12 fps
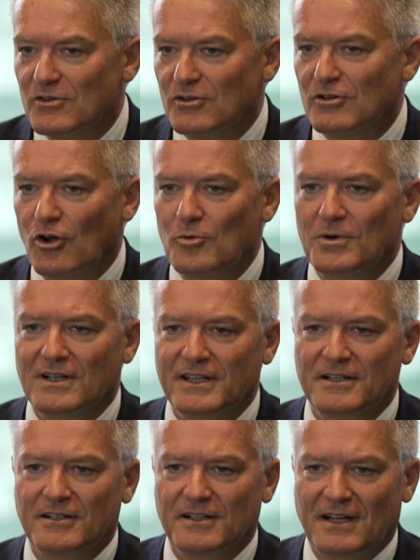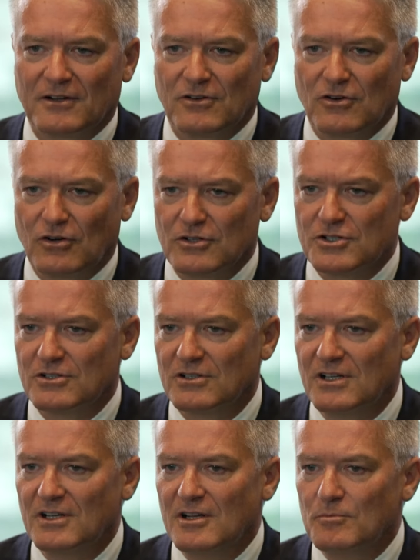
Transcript: You're a global leader in agricultural